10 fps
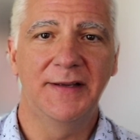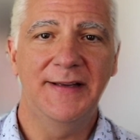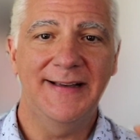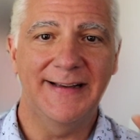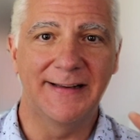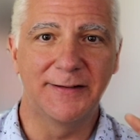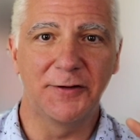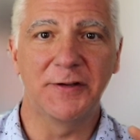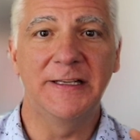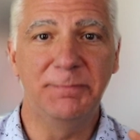And it
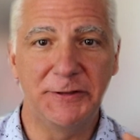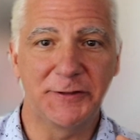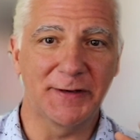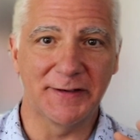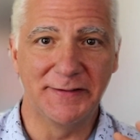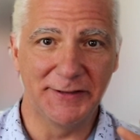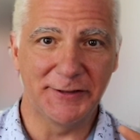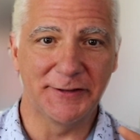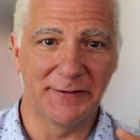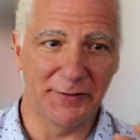does image
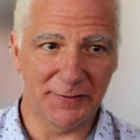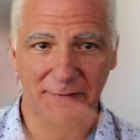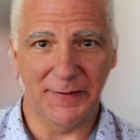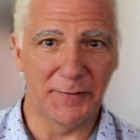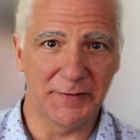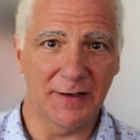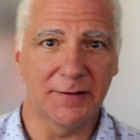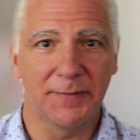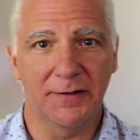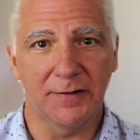recognition, the stuff that we talked
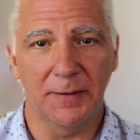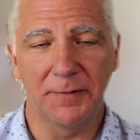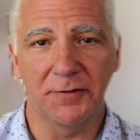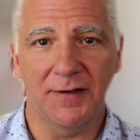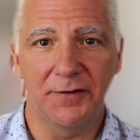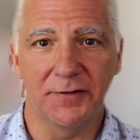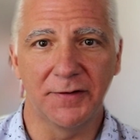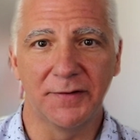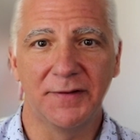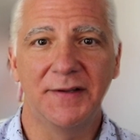about a couple of slides
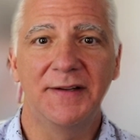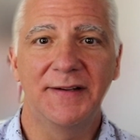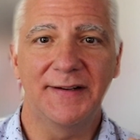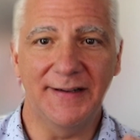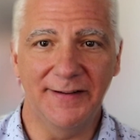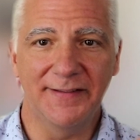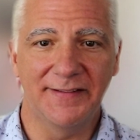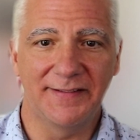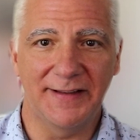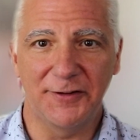ago, on
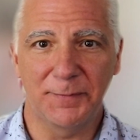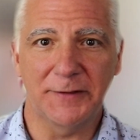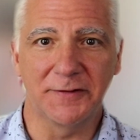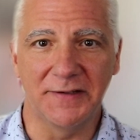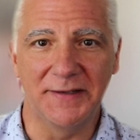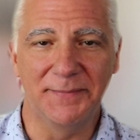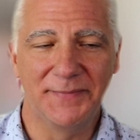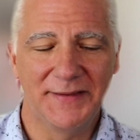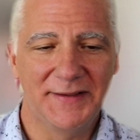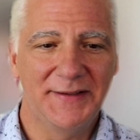that spectrogram.
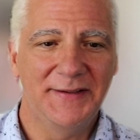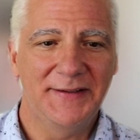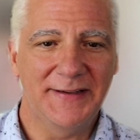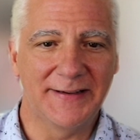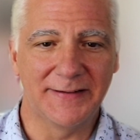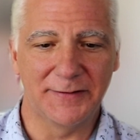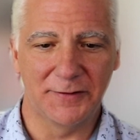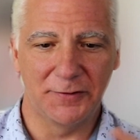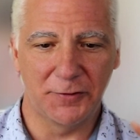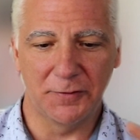And
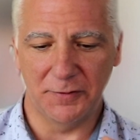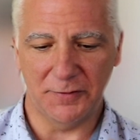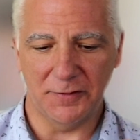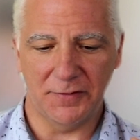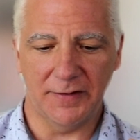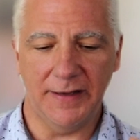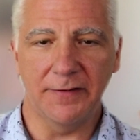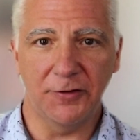so it starts saying, hey, this